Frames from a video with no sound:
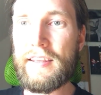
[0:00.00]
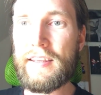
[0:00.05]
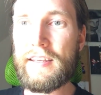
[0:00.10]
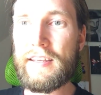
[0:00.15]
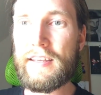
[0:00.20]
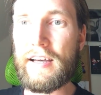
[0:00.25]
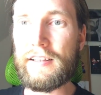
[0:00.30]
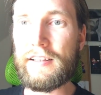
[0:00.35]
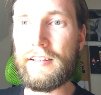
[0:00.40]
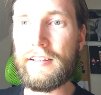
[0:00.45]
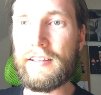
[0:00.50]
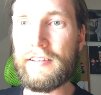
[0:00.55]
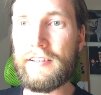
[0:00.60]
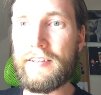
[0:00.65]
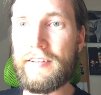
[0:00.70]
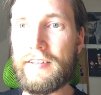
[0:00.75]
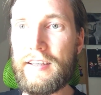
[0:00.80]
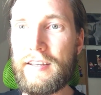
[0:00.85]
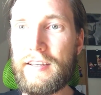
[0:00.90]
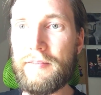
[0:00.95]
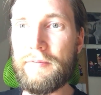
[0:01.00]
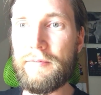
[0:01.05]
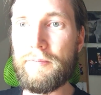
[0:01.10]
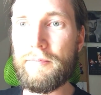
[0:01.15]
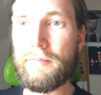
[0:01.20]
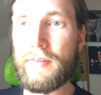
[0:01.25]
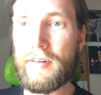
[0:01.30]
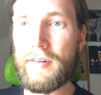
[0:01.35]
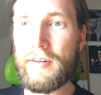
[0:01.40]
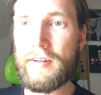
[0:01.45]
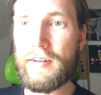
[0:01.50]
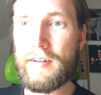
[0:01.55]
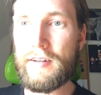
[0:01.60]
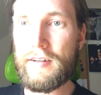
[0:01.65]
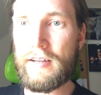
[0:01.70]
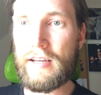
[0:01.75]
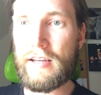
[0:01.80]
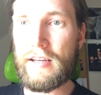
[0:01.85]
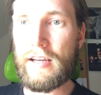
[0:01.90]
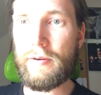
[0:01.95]
Cuddle team,
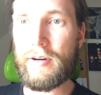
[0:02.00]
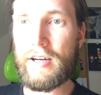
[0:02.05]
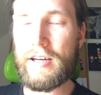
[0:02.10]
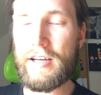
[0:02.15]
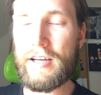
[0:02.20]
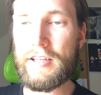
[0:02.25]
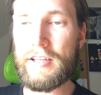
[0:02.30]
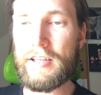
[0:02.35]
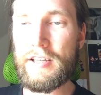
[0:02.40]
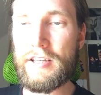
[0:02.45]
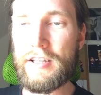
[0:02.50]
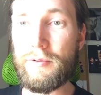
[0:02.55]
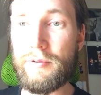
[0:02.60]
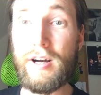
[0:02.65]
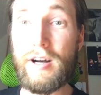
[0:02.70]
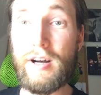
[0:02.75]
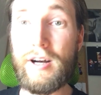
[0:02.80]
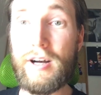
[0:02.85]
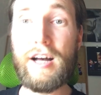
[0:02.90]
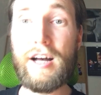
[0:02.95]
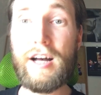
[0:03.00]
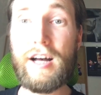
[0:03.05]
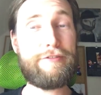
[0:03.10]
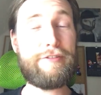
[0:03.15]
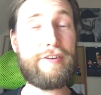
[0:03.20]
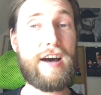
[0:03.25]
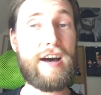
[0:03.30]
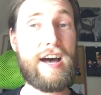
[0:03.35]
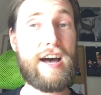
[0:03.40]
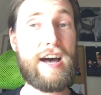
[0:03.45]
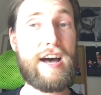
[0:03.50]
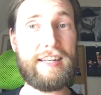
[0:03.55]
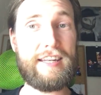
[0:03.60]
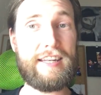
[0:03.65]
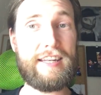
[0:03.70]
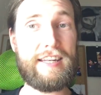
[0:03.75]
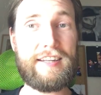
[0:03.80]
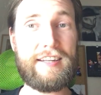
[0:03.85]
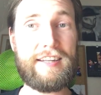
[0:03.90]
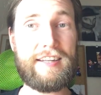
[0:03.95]
how are you? I'm
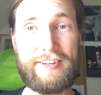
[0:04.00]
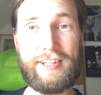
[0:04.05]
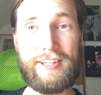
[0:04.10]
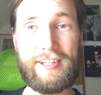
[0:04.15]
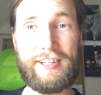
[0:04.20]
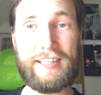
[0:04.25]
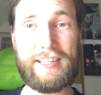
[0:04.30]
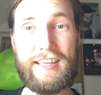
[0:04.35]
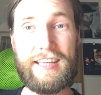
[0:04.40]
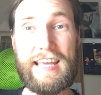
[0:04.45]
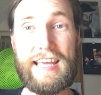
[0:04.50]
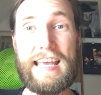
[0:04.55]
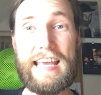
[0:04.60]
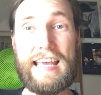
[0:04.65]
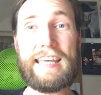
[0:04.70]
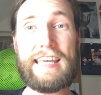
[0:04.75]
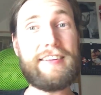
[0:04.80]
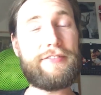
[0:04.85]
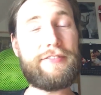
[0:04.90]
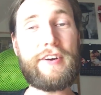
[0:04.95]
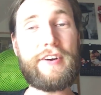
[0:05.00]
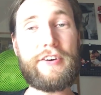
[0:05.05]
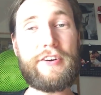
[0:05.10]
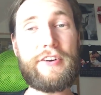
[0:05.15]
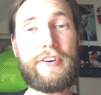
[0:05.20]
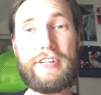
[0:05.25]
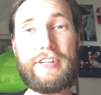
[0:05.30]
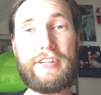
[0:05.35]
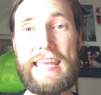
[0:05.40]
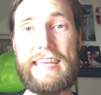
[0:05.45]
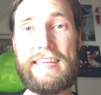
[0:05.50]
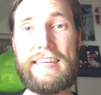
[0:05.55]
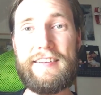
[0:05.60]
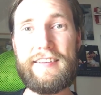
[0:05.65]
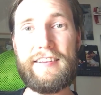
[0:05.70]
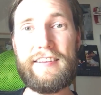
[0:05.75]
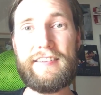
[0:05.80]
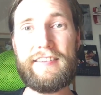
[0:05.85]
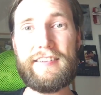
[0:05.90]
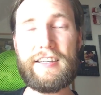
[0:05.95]
fine, actually. It is very
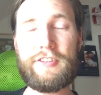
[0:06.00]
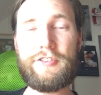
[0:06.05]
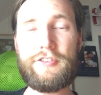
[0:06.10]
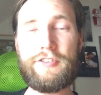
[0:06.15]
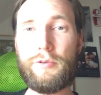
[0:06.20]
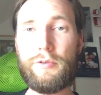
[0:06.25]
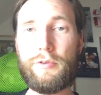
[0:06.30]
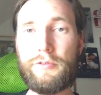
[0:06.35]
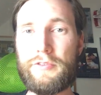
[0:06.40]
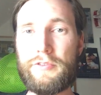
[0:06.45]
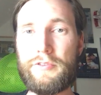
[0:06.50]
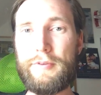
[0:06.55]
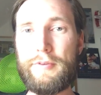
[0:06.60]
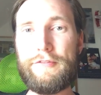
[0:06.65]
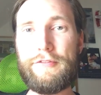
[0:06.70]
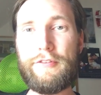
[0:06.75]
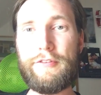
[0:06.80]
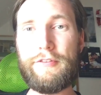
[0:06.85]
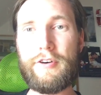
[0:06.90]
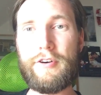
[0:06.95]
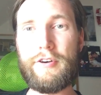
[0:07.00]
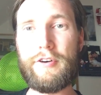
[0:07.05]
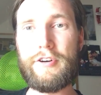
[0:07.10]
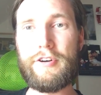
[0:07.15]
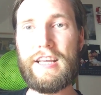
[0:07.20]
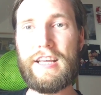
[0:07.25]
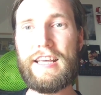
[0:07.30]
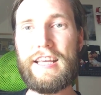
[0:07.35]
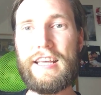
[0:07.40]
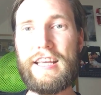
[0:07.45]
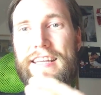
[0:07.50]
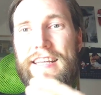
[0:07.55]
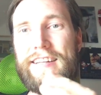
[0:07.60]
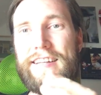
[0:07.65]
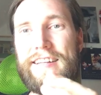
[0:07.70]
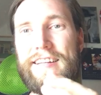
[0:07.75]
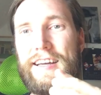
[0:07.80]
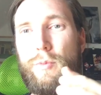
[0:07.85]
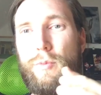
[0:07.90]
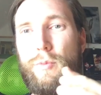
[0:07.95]
late, as I told you before, and
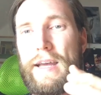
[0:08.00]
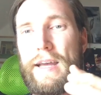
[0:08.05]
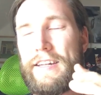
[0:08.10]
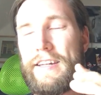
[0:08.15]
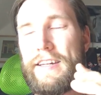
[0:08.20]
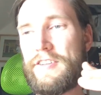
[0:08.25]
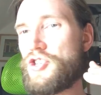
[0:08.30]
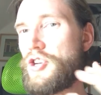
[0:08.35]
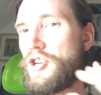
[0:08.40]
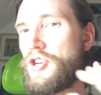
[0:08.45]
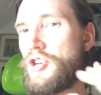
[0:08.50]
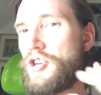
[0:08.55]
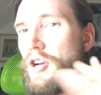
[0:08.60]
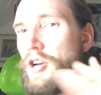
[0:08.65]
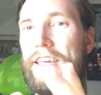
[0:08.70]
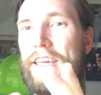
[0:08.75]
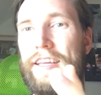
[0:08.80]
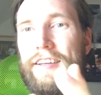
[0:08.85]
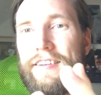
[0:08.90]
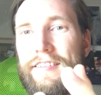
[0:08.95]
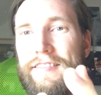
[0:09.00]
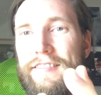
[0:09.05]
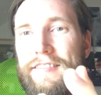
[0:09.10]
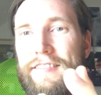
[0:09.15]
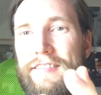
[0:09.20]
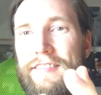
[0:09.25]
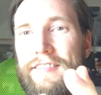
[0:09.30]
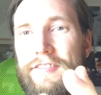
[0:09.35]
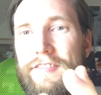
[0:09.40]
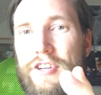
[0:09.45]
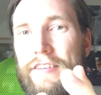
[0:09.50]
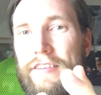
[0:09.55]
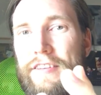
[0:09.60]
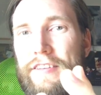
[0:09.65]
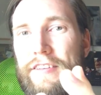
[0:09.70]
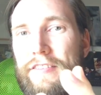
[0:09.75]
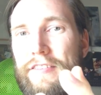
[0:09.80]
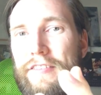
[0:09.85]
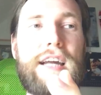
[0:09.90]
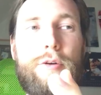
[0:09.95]
I went jogging
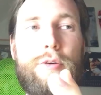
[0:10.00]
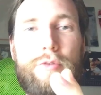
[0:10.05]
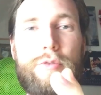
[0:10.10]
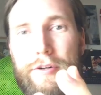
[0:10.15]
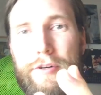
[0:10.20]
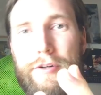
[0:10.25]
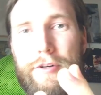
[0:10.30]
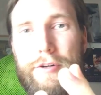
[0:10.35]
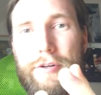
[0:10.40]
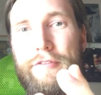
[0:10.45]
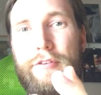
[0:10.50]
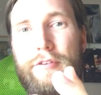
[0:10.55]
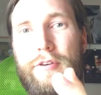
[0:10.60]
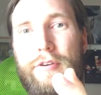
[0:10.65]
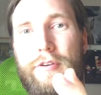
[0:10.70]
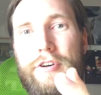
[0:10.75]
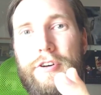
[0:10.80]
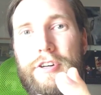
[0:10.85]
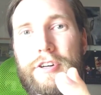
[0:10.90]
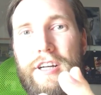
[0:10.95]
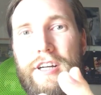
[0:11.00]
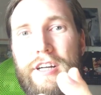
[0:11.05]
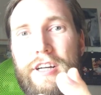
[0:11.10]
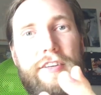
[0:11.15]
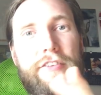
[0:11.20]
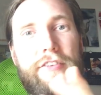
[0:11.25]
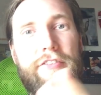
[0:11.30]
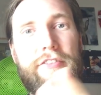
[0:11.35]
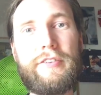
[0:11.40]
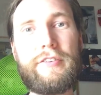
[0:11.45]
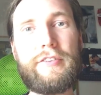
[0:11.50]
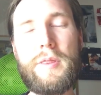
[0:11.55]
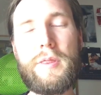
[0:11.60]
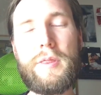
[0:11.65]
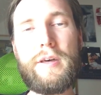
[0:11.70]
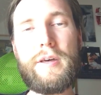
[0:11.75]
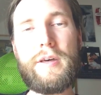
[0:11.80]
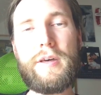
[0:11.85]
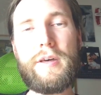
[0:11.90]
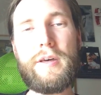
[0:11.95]
just 1 hour before. So
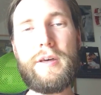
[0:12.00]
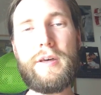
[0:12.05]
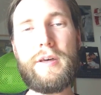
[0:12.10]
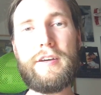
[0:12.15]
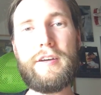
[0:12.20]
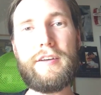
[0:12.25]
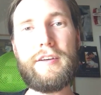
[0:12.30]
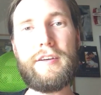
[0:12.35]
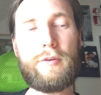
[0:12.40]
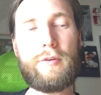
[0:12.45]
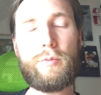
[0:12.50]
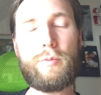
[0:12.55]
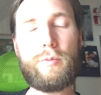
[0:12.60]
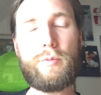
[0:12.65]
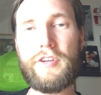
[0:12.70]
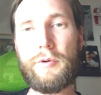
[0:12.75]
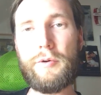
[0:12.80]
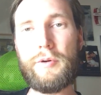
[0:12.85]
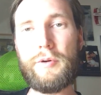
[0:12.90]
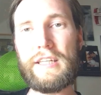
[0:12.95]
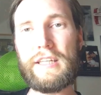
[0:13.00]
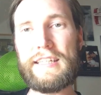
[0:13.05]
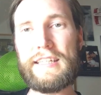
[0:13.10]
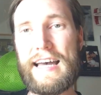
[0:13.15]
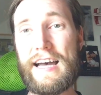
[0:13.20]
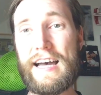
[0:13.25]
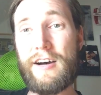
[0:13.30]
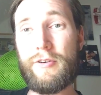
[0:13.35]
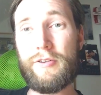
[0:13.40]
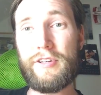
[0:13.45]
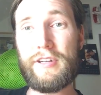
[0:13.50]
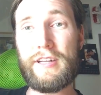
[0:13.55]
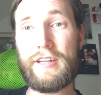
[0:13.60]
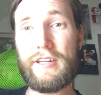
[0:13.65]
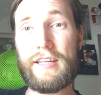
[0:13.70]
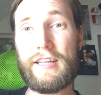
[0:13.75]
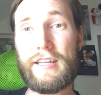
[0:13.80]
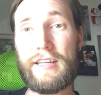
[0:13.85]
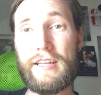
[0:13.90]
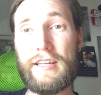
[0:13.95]
the sun was going down
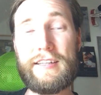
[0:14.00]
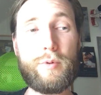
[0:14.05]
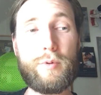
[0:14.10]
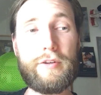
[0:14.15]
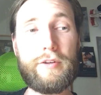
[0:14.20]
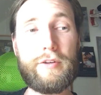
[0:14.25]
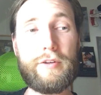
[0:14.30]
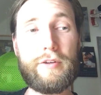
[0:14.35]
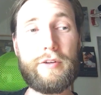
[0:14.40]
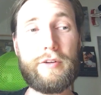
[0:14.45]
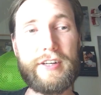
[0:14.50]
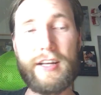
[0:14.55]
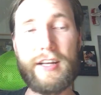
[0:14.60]
and it was very